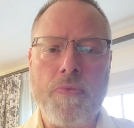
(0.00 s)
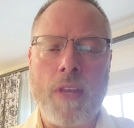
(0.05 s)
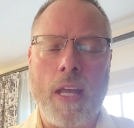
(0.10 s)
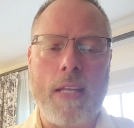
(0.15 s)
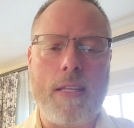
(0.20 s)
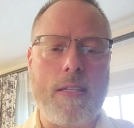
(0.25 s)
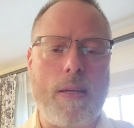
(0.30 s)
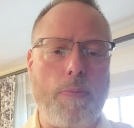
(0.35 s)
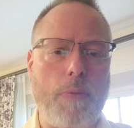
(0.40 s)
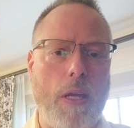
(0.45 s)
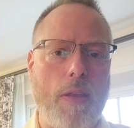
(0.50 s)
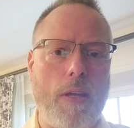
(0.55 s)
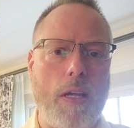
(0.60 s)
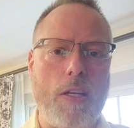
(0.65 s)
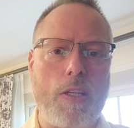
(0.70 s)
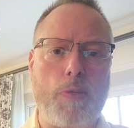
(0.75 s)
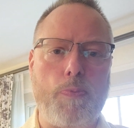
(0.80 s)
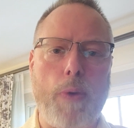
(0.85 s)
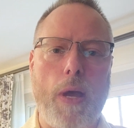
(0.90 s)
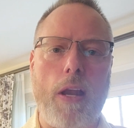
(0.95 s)
It's something that
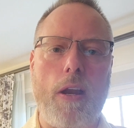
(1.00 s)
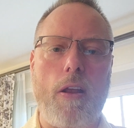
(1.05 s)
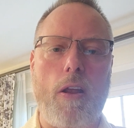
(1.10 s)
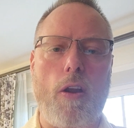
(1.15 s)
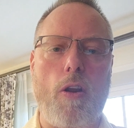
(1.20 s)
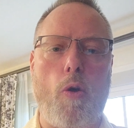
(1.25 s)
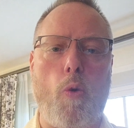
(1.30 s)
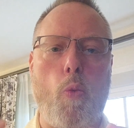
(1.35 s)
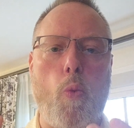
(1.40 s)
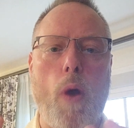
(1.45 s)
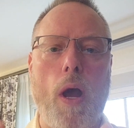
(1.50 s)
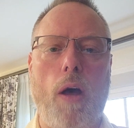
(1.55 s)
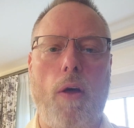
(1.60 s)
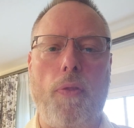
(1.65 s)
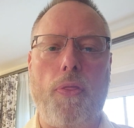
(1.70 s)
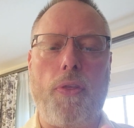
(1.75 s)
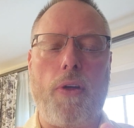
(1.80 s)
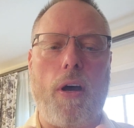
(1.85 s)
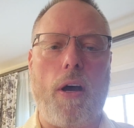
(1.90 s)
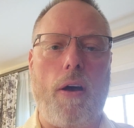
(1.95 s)
has been a
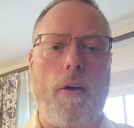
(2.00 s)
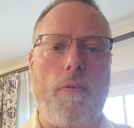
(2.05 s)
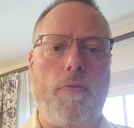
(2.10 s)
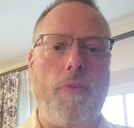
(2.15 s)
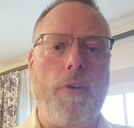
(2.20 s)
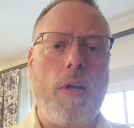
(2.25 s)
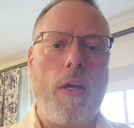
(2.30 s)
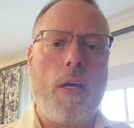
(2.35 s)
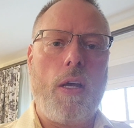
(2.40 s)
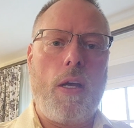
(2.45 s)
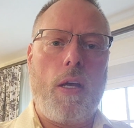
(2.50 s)
wealth of